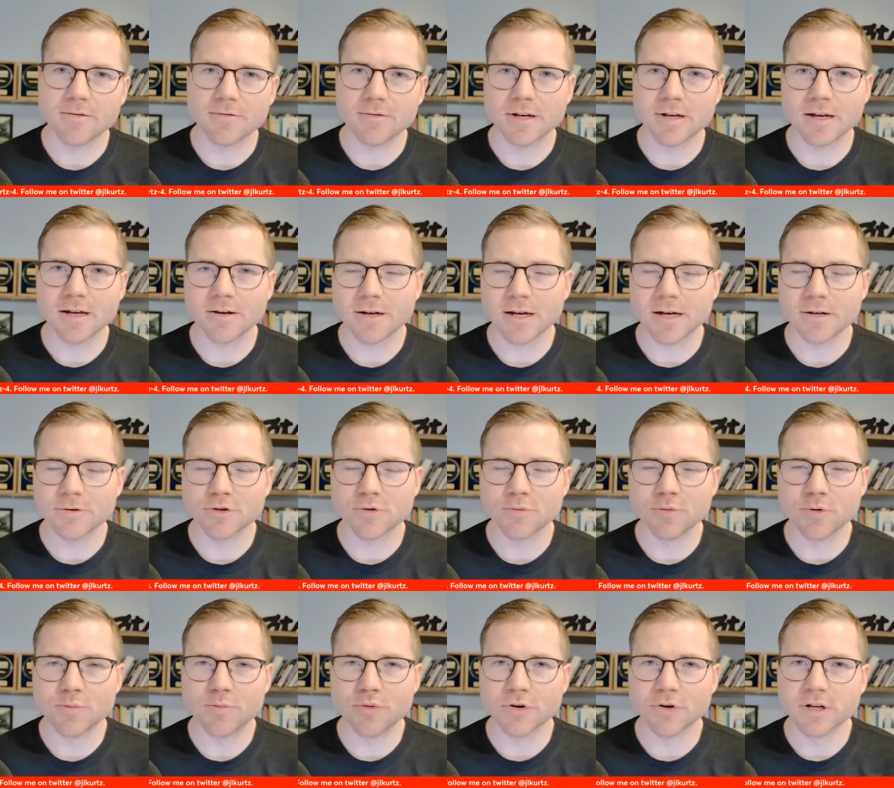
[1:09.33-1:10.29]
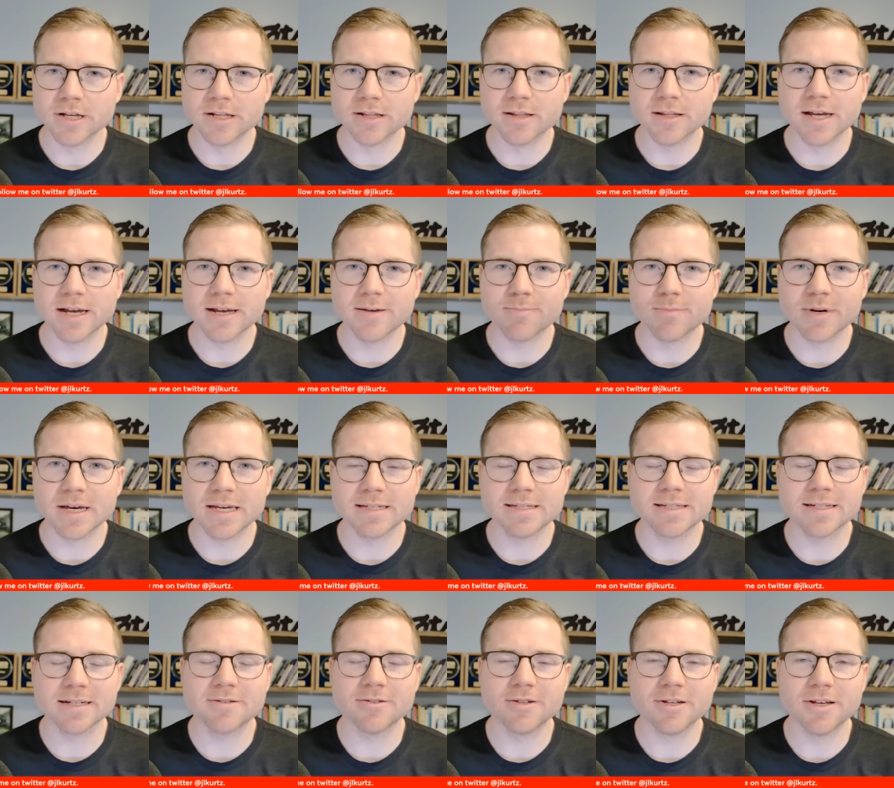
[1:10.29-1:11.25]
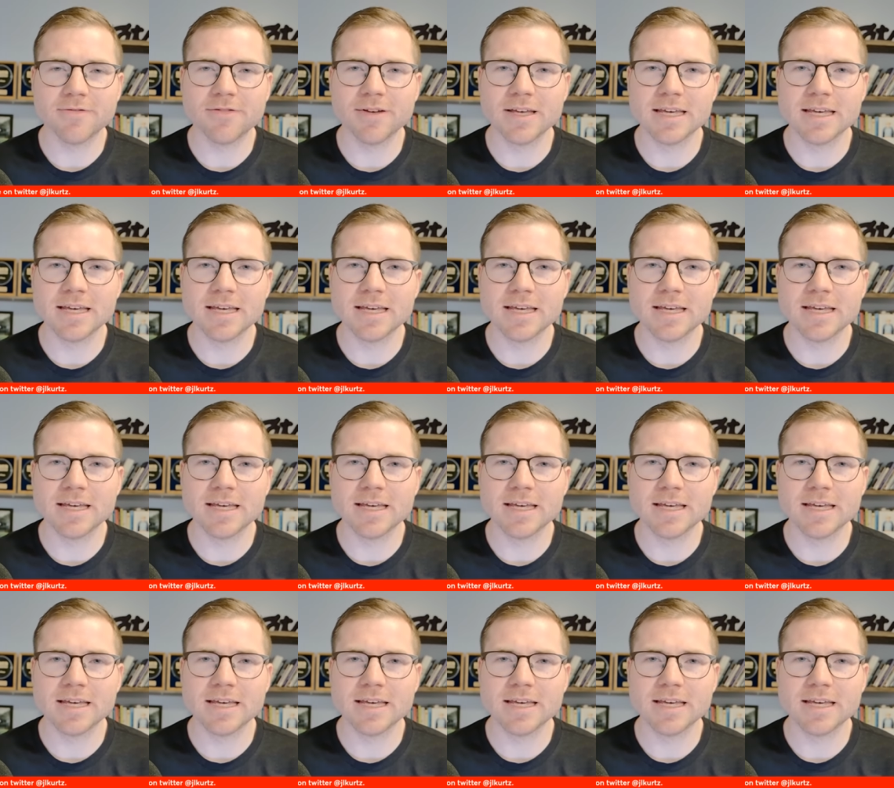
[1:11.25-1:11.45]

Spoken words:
how should we put it? Like, basically,